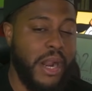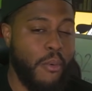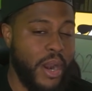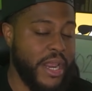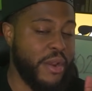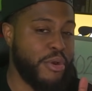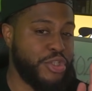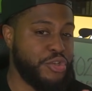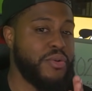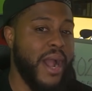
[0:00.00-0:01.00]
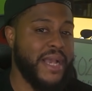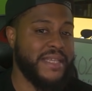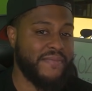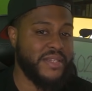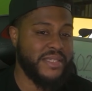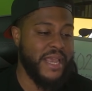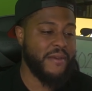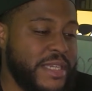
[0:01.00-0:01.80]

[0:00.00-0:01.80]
I want to hear what you guys have to say.